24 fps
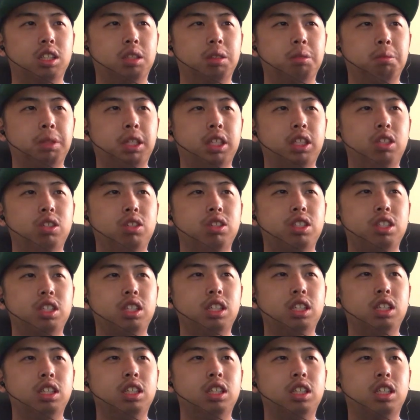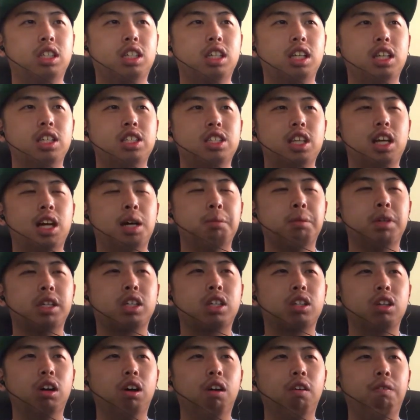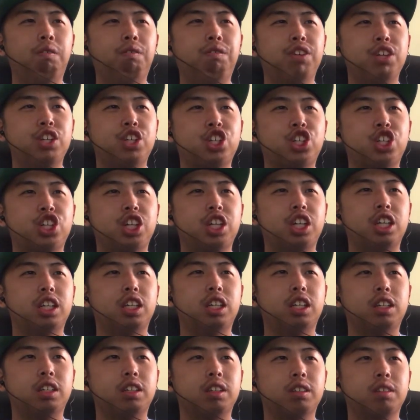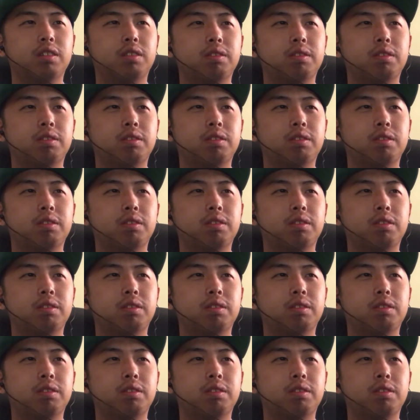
By using guess I'm a gold fishing.